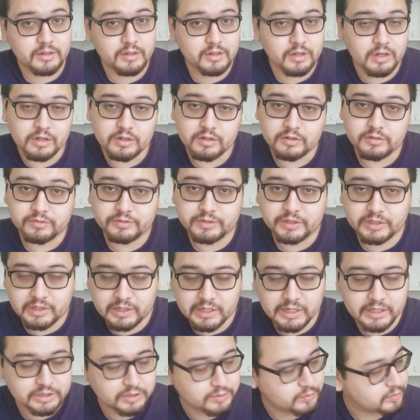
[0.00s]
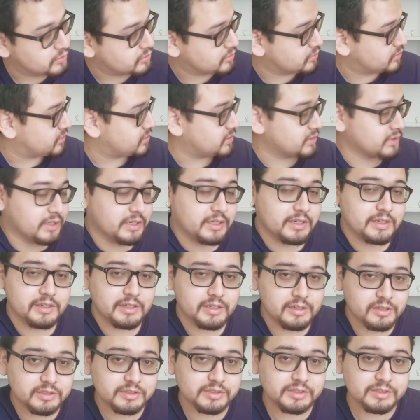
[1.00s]
of the collectibles. And
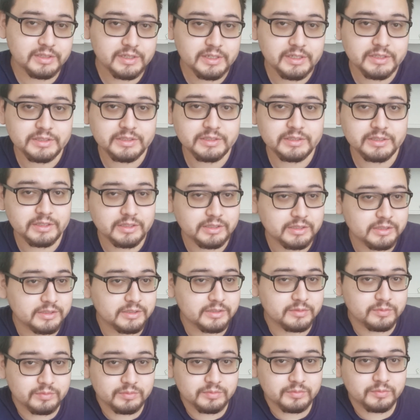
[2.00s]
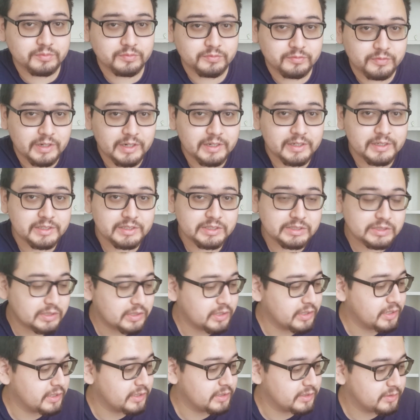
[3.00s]
it looks nice. It's finally
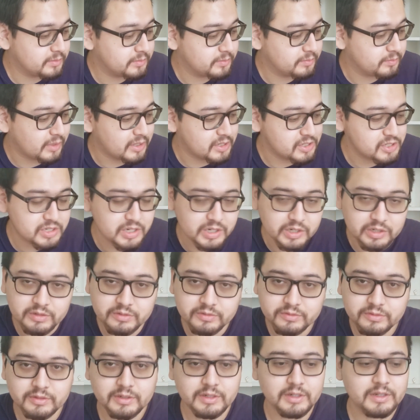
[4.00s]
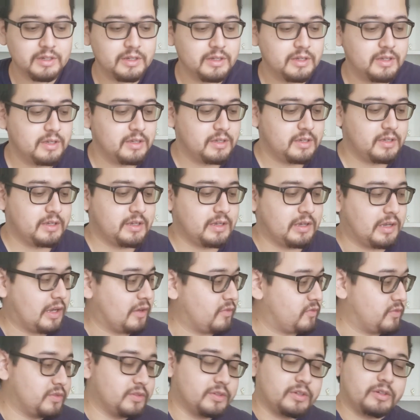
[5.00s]
starting my shelf
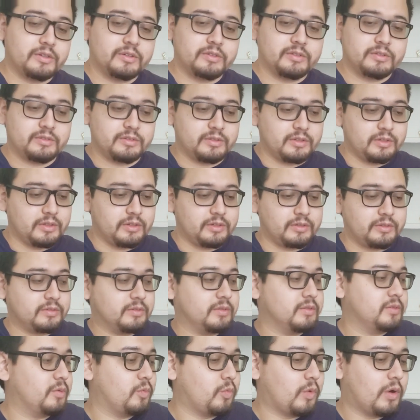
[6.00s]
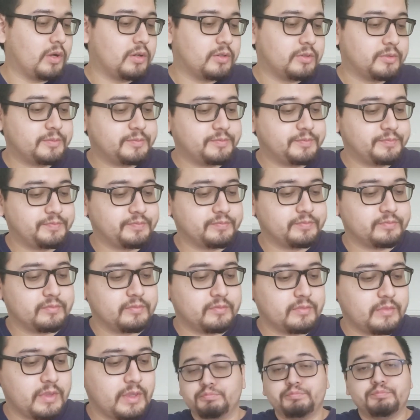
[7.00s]
after, you know, a while.
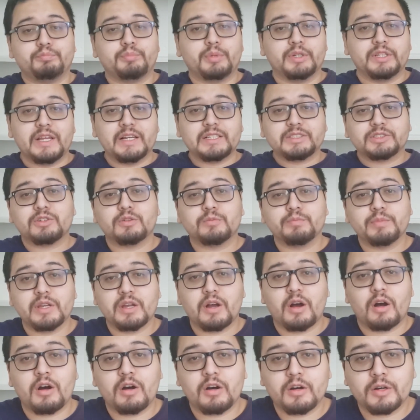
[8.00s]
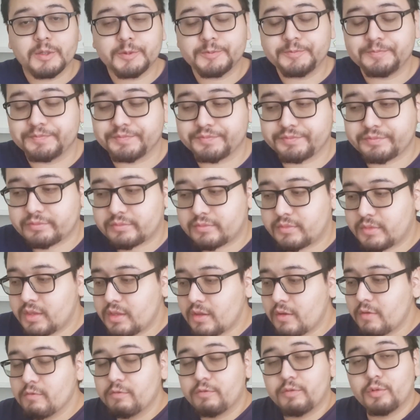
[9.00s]
But that's going to be all
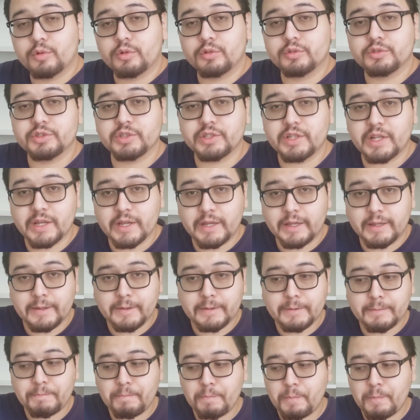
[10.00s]
for today.